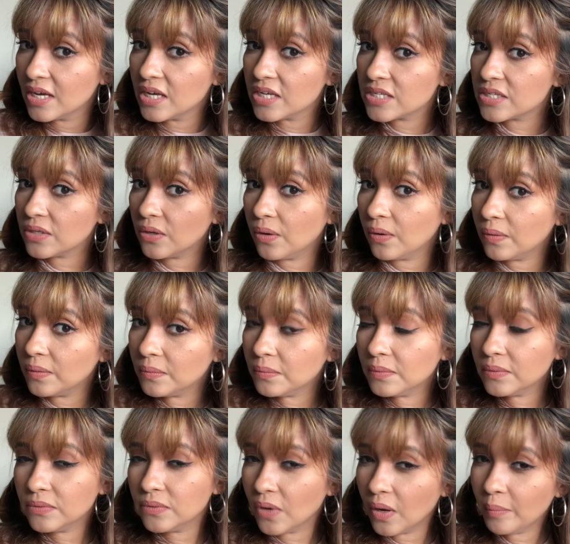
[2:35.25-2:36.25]
So
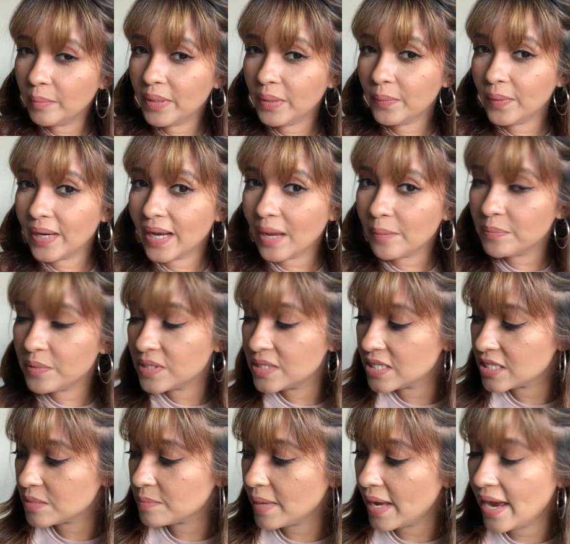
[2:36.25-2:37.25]
normally what happens
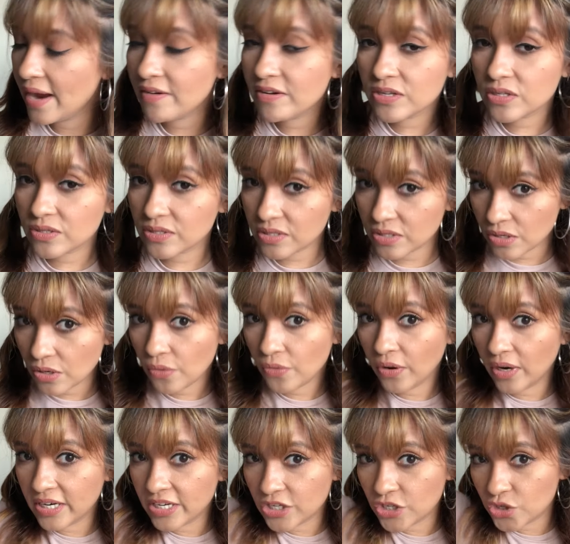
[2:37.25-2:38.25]
is my hair is
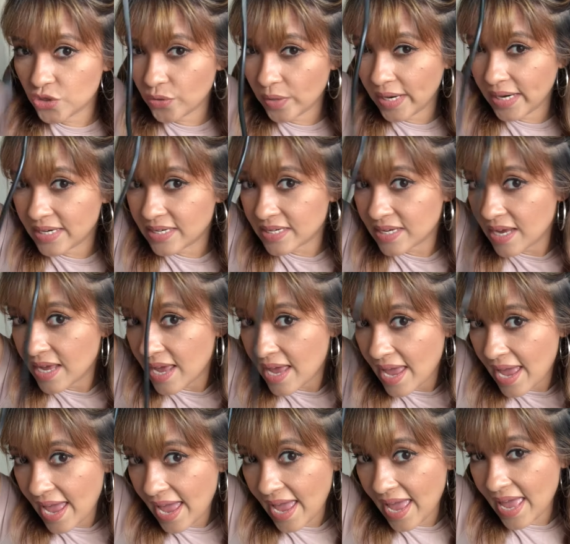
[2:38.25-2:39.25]
really straight,
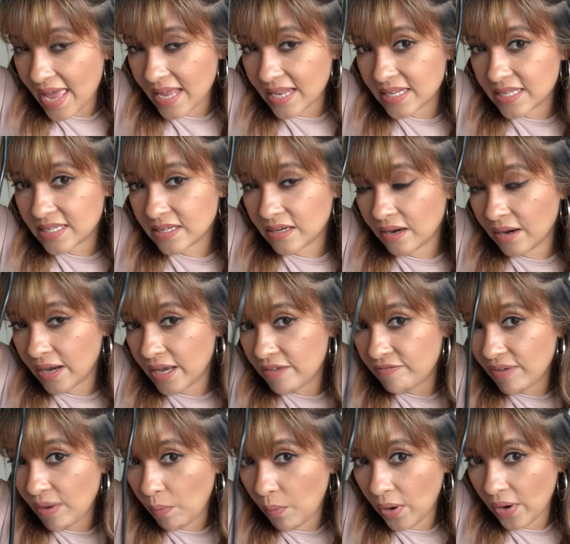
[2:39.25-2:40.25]
and
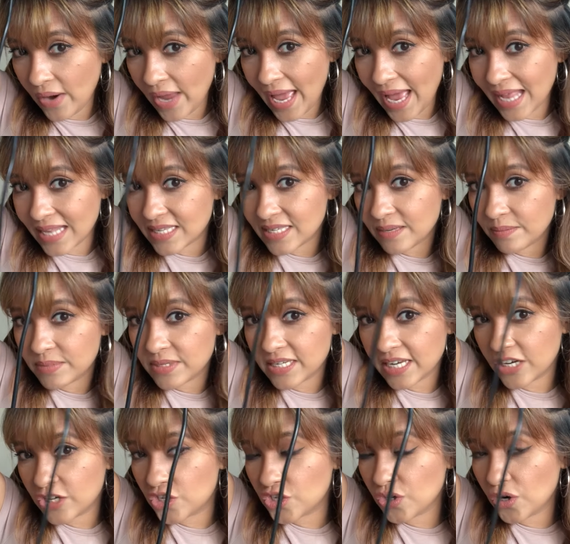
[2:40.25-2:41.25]
if I want to add some
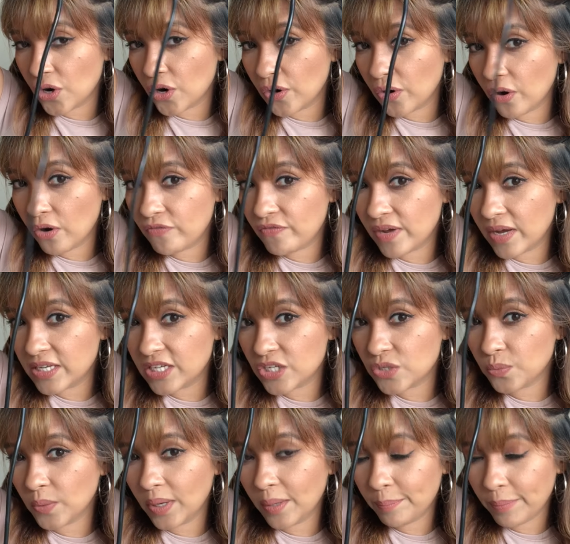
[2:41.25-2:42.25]
texture or if I
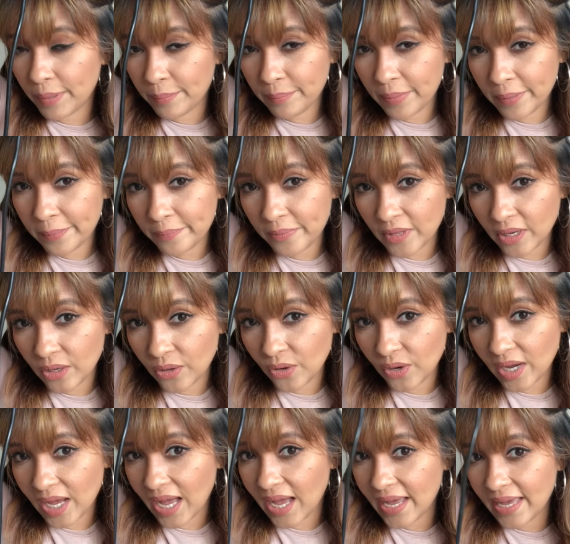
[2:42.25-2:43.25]
just want to pump up the
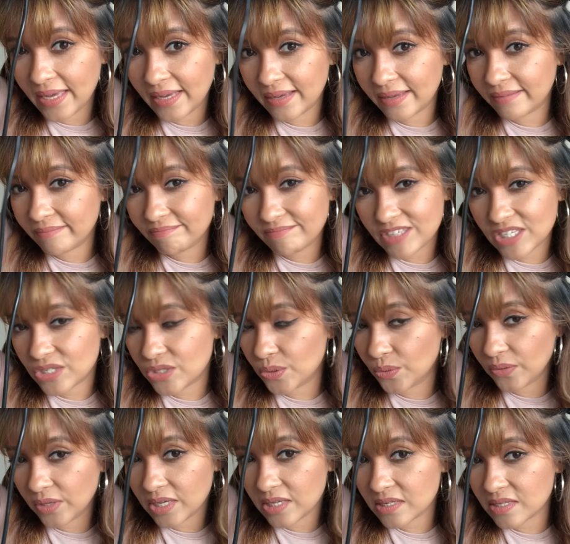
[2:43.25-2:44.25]
look, I just
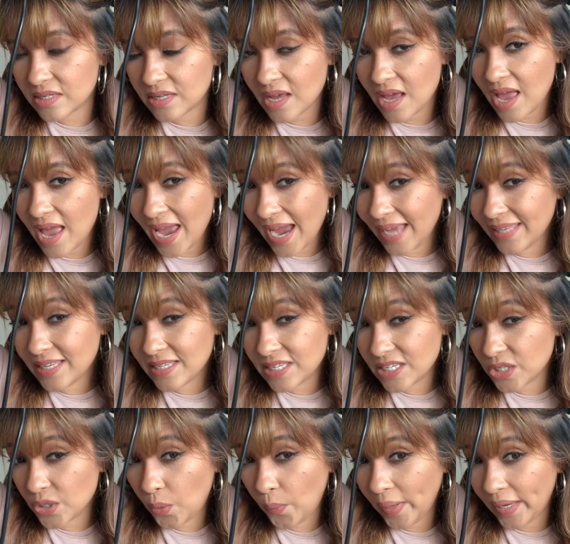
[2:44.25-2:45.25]
do this. And this
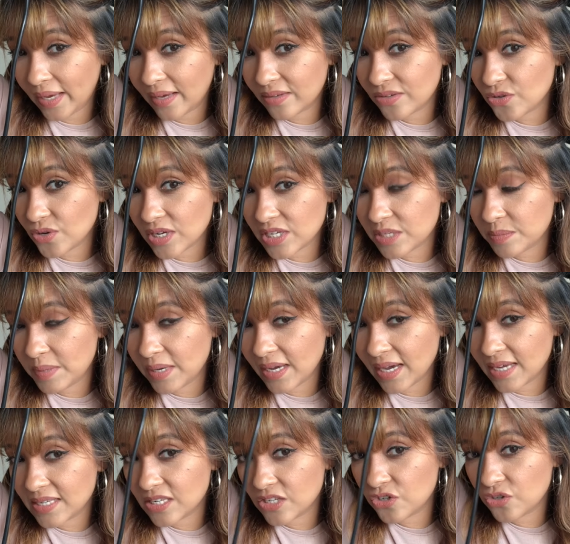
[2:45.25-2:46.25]
is quick. Trust me,
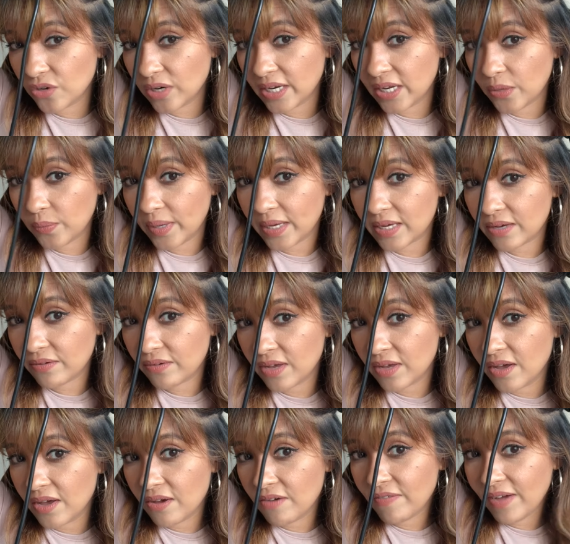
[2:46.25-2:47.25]
guys, it's really quick.
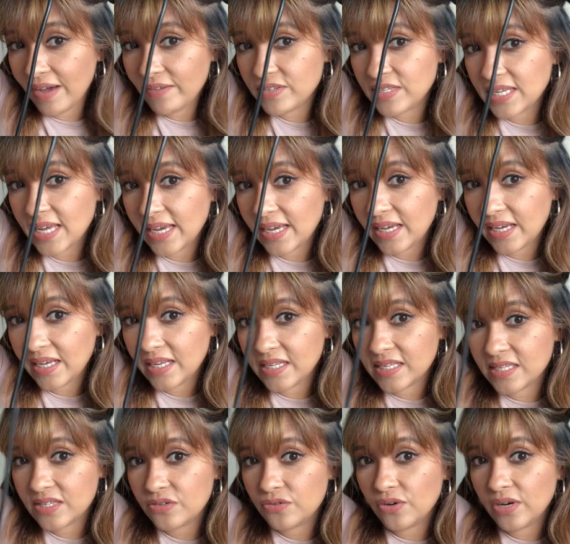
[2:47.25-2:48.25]
5
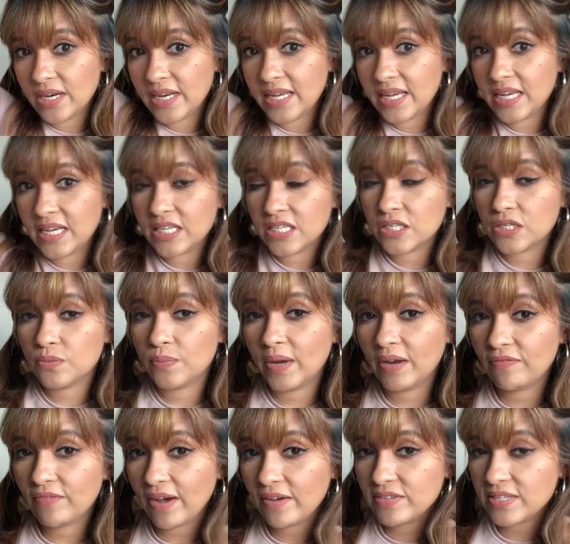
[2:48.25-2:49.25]
seconds, release,
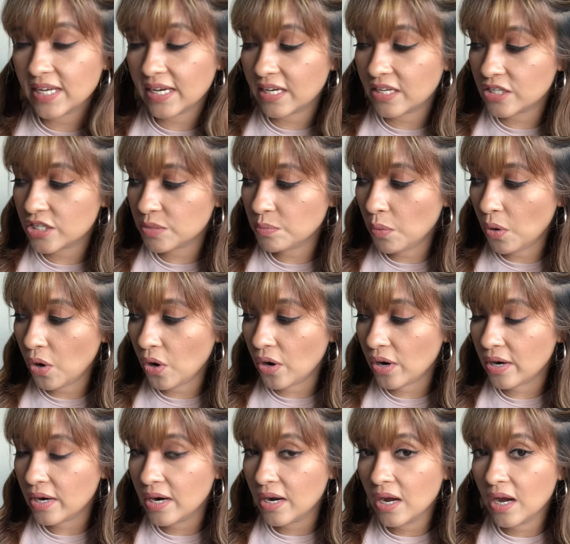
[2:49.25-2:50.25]
wait 5 seconds
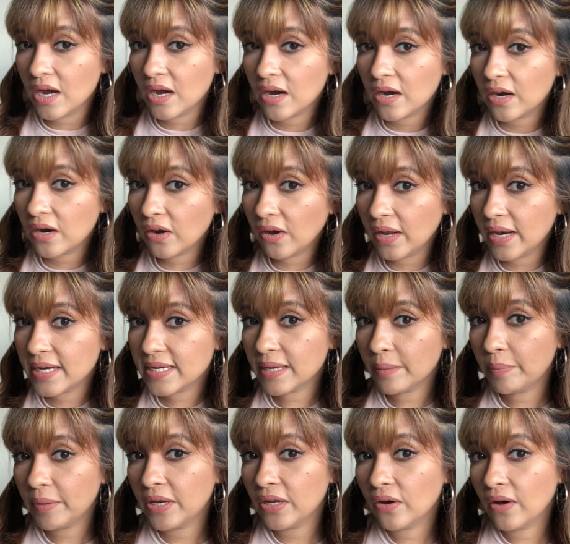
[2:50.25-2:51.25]
more. Curl it
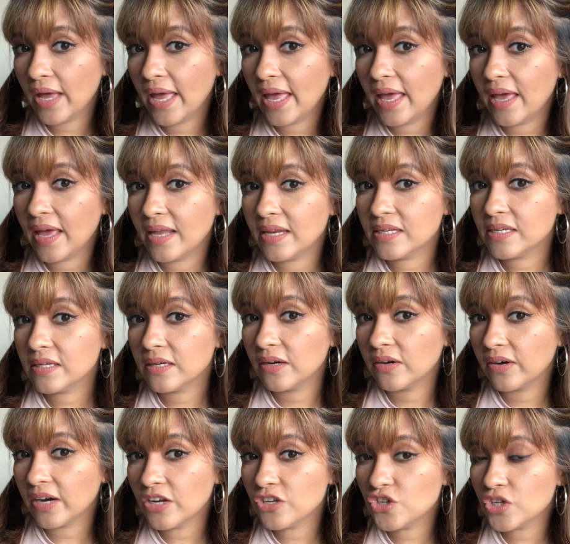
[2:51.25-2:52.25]
up in your hand,
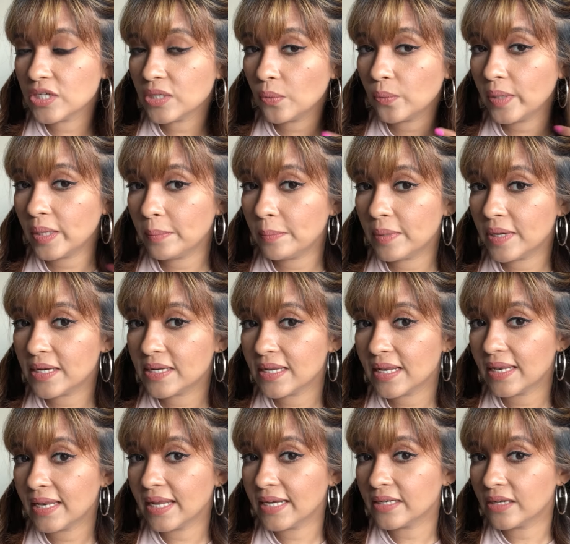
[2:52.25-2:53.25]
crunch it a wee bit,
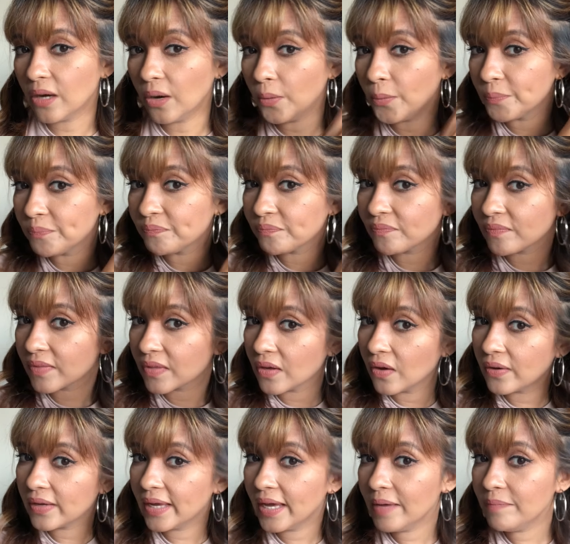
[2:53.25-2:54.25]
let go.
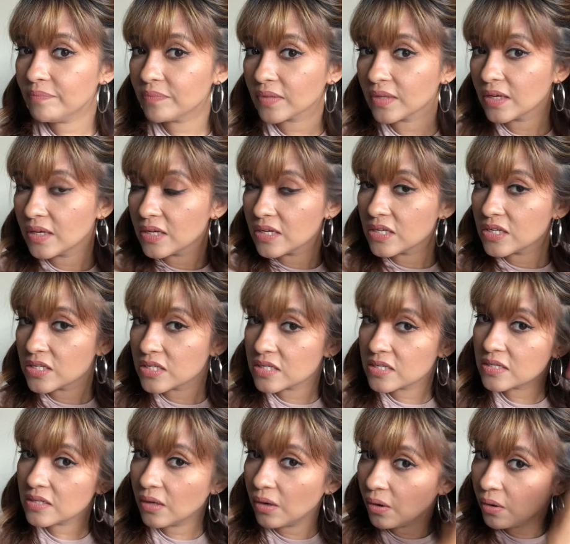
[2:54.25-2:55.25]
Okay,
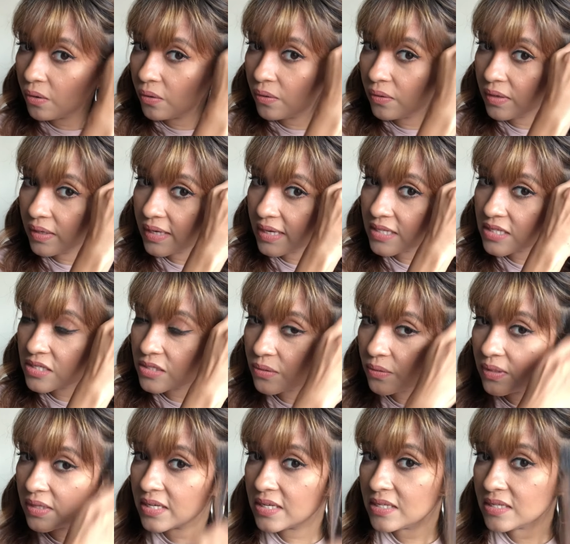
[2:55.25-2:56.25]
so let's
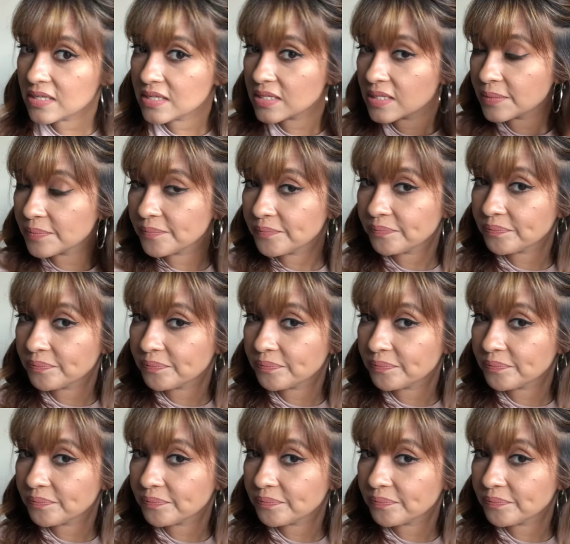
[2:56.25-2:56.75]
do this.